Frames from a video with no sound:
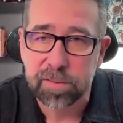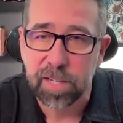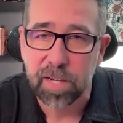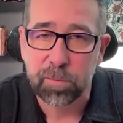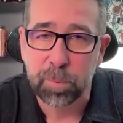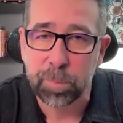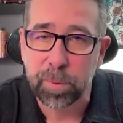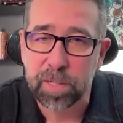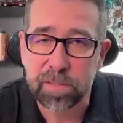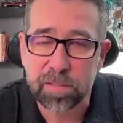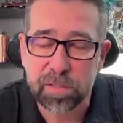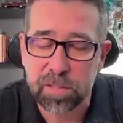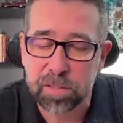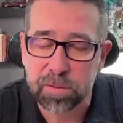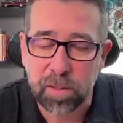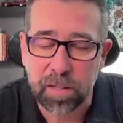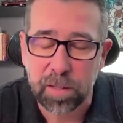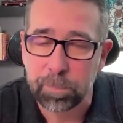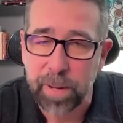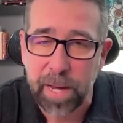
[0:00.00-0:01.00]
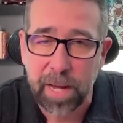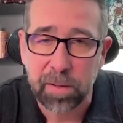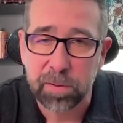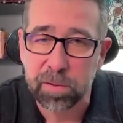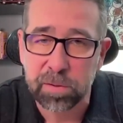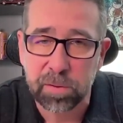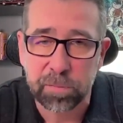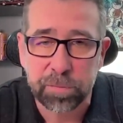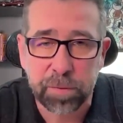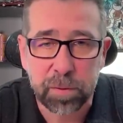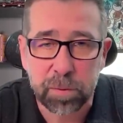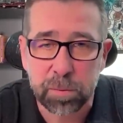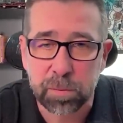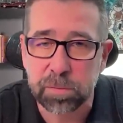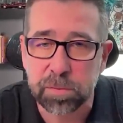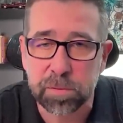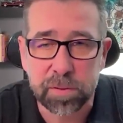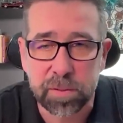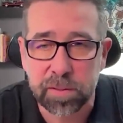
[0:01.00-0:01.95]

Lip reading: Everybody's just like pounding the phones.